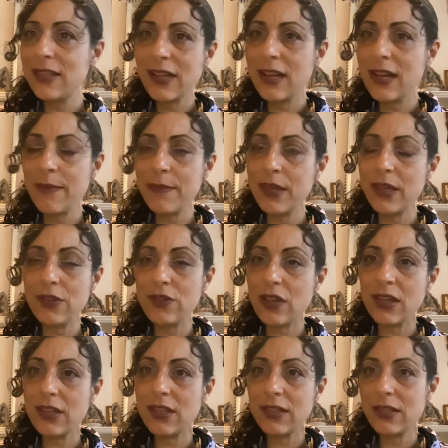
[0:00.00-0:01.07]
Colombian
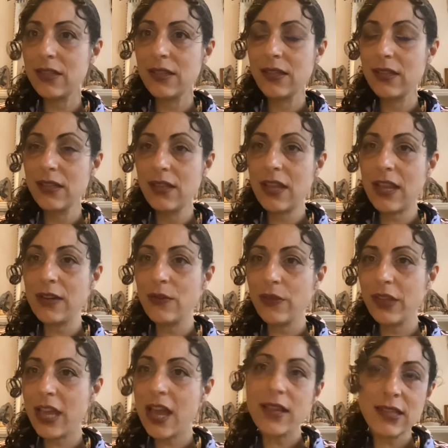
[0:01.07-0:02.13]
drugs and all the
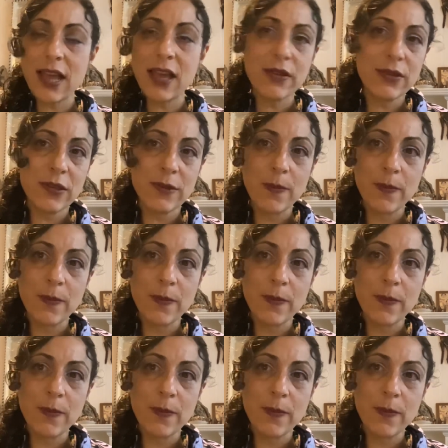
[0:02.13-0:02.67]
cartels?